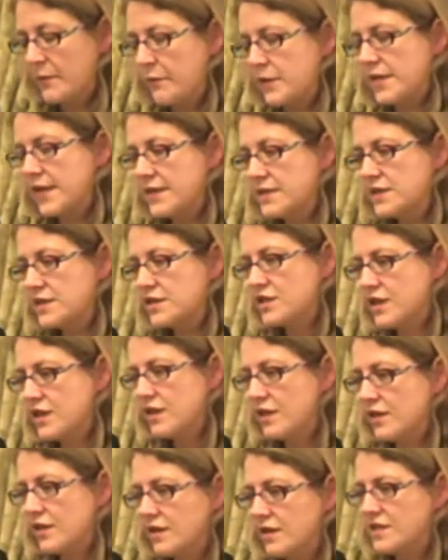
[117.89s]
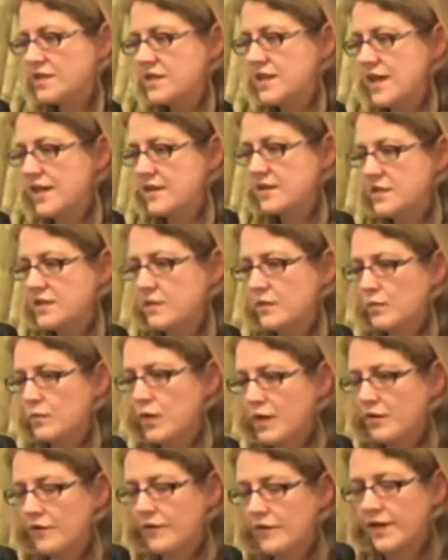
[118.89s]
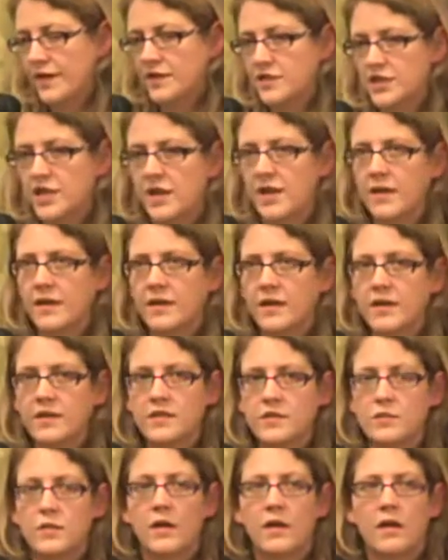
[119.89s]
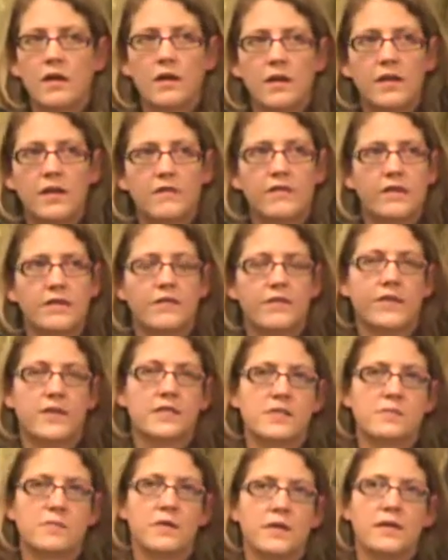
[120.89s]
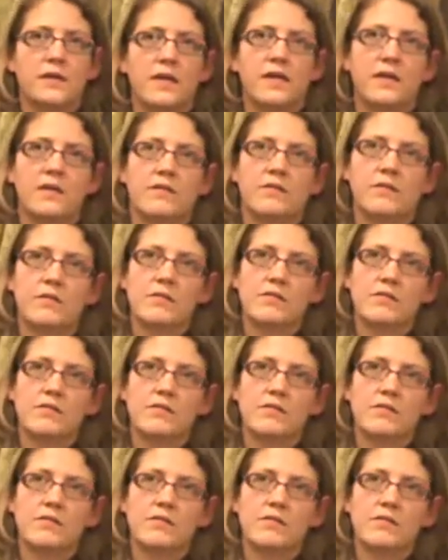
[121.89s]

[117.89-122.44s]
We need to turn the dead welfare check into a live investment in